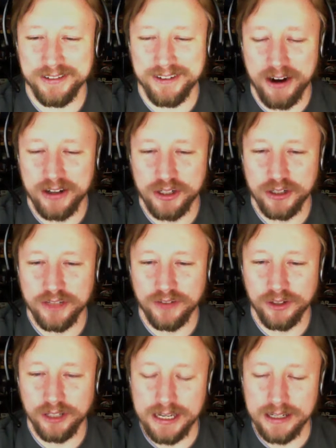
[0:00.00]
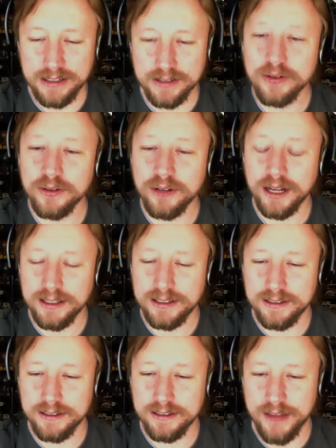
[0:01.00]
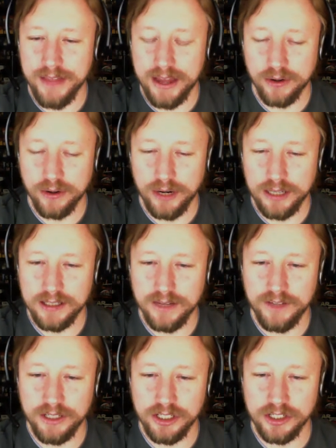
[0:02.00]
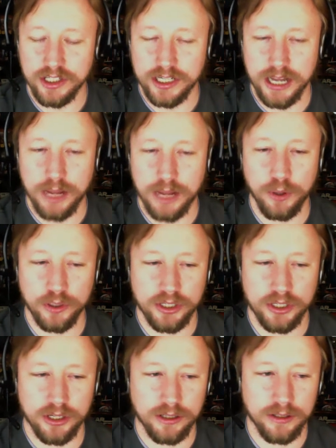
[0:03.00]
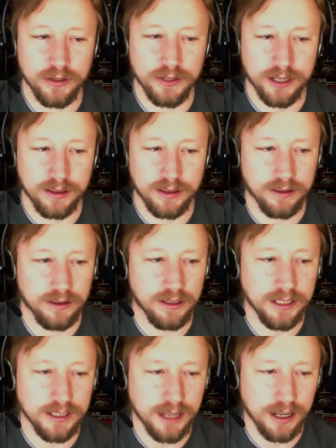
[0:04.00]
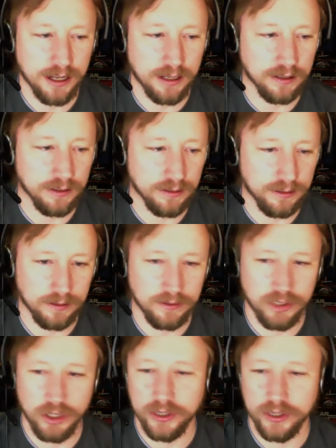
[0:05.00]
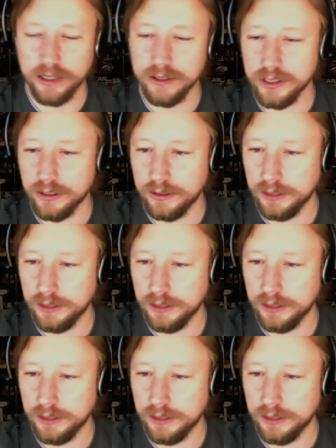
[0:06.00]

artist Christopher Lee, who had done that great vintage style poster using the design shown here. So